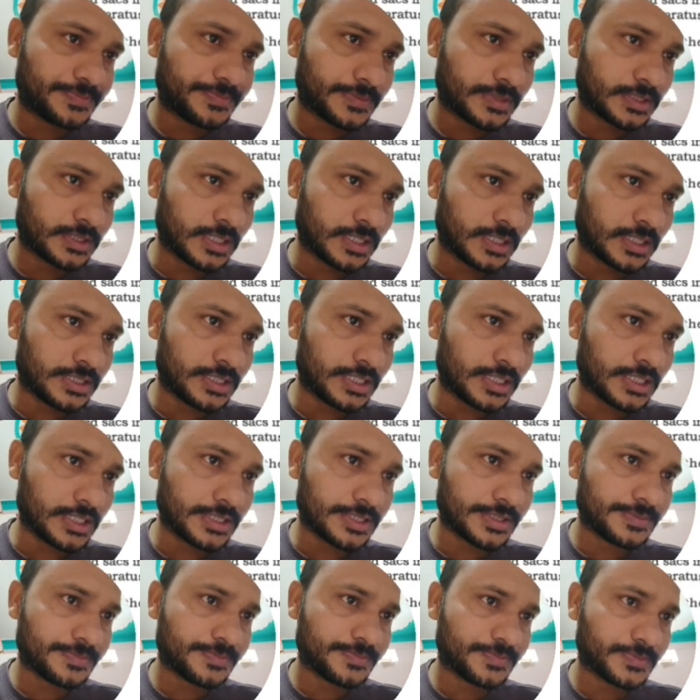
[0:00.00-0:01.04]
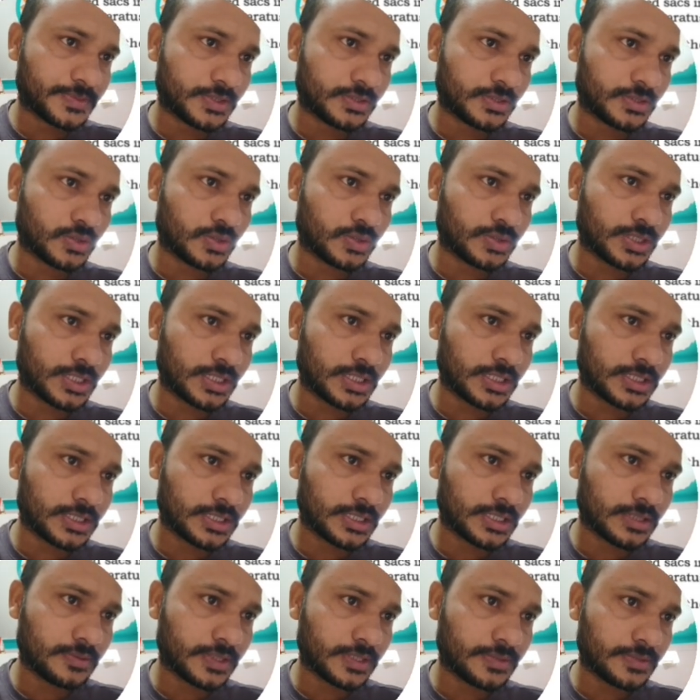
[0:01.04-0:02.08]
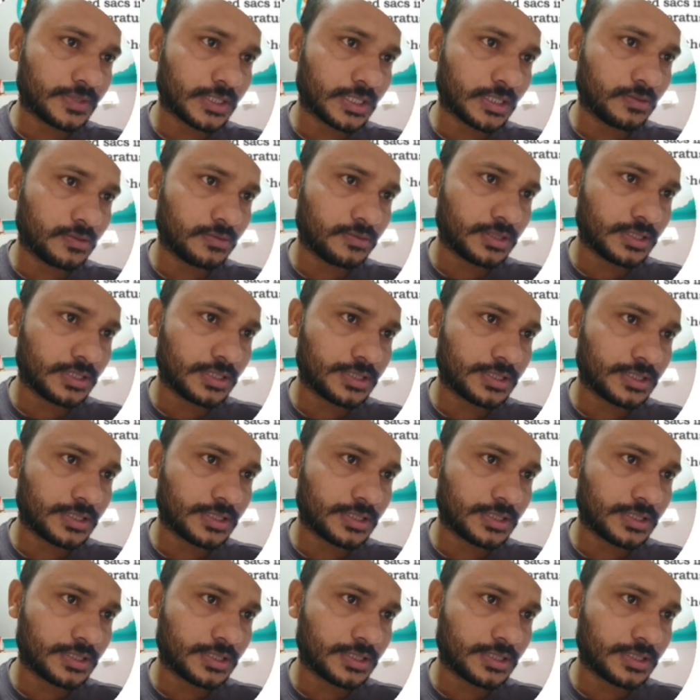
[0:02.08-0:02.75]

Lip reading: Here genus. So genus where we have this